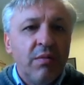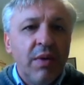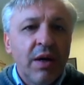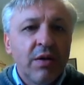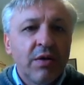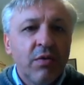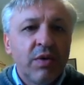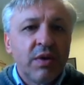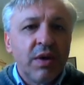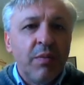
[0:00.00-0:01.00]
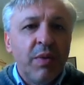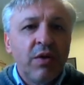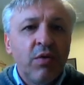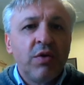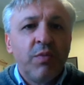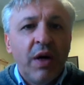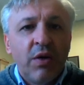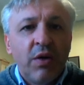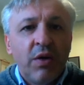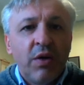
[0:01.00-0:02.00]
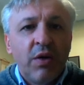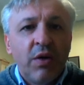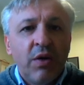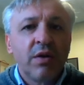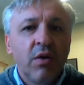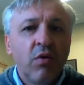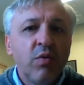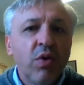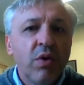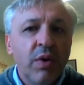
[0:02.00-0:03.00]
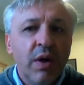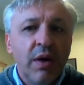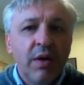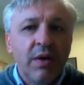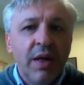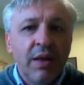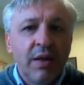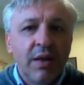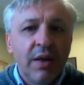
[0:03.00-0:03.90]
Microsoft's PyTorch Fundamentals notebook that